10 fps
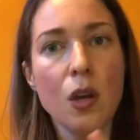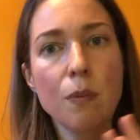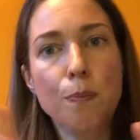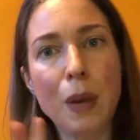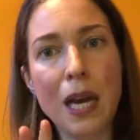
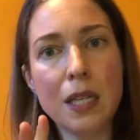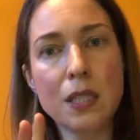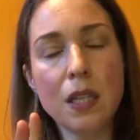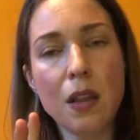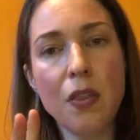But
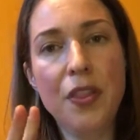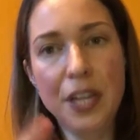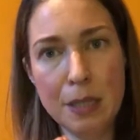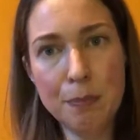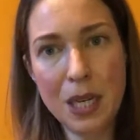
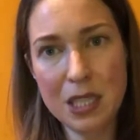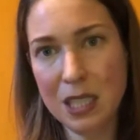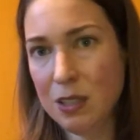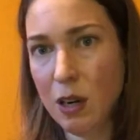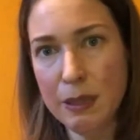their impression
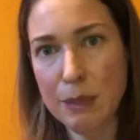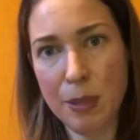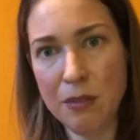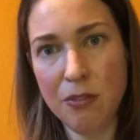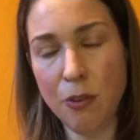has already
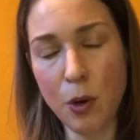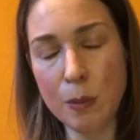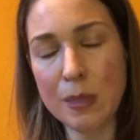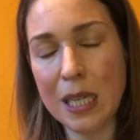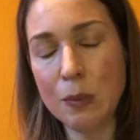been
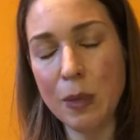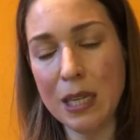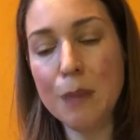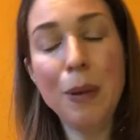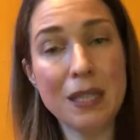formed, and one of
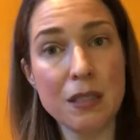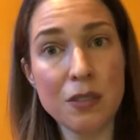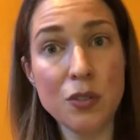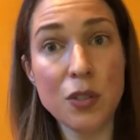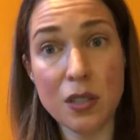the best
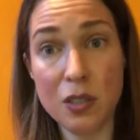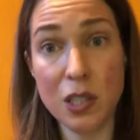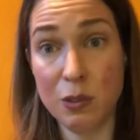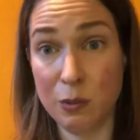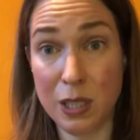things you can
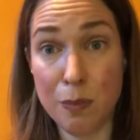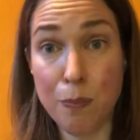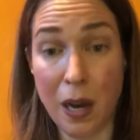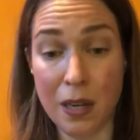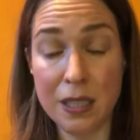do is
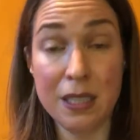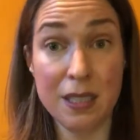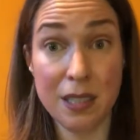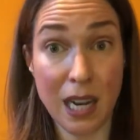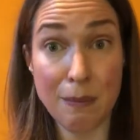respond in a
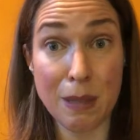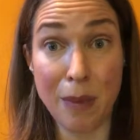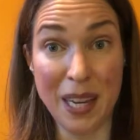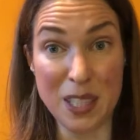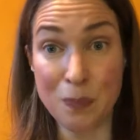timely
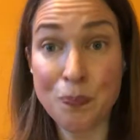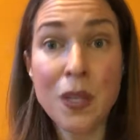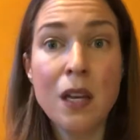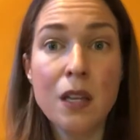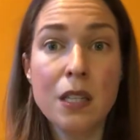manner.
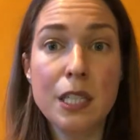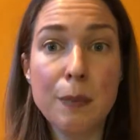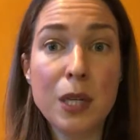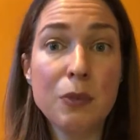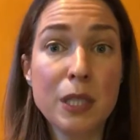The
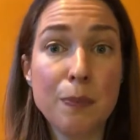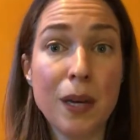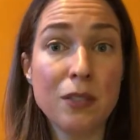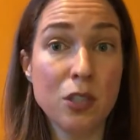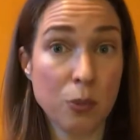typical
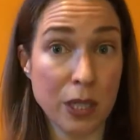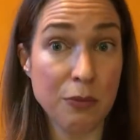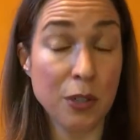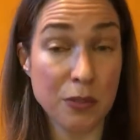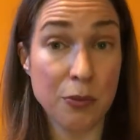response is
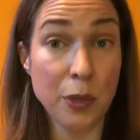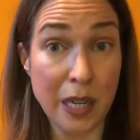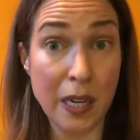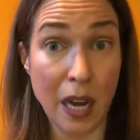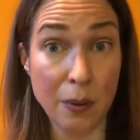24 to
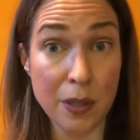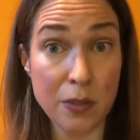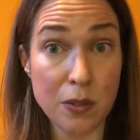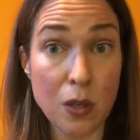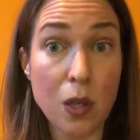48 hours.